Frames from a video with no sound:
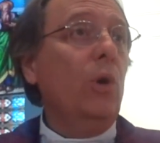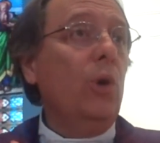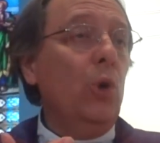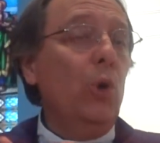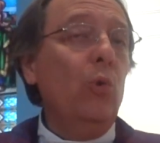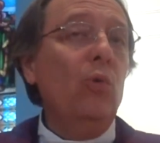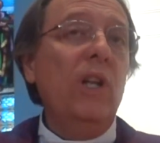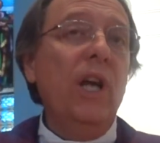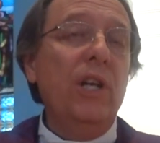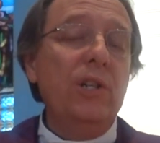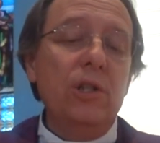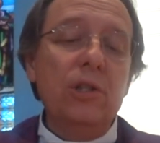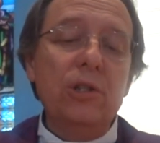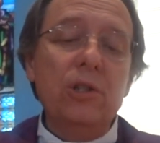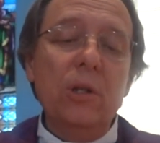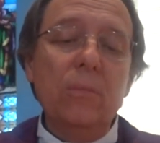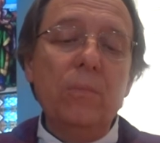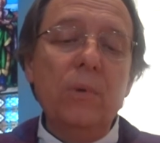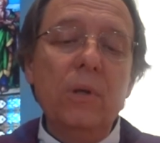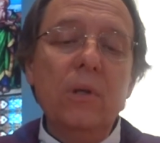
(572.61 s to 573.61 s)
a new
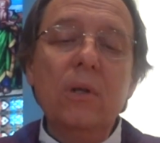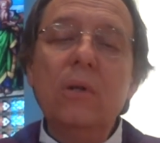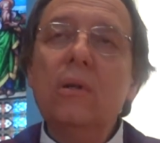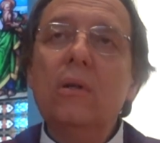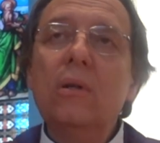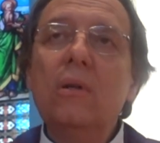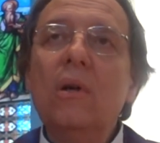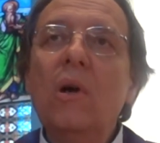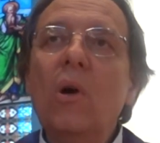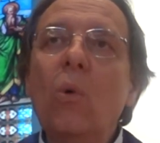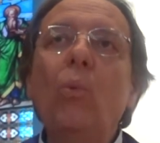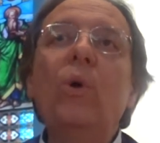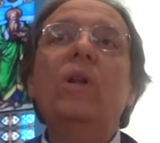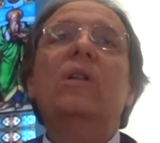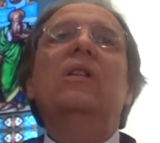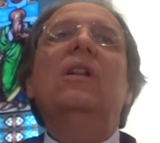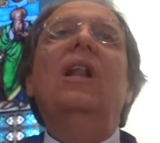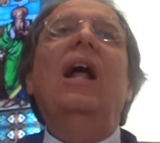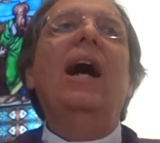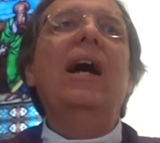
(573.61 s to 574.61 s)
relationship
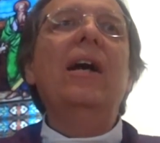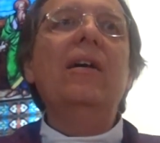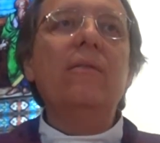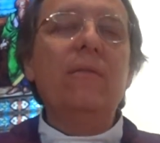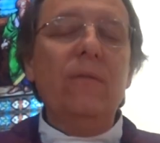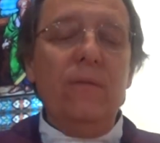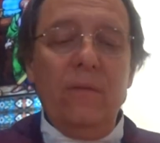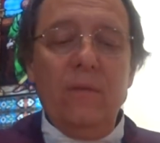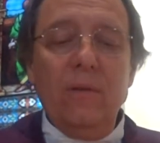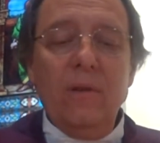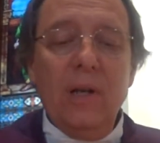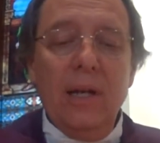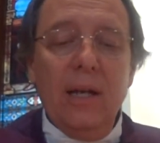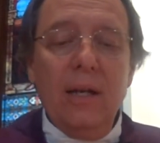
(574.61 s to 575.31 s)
with life.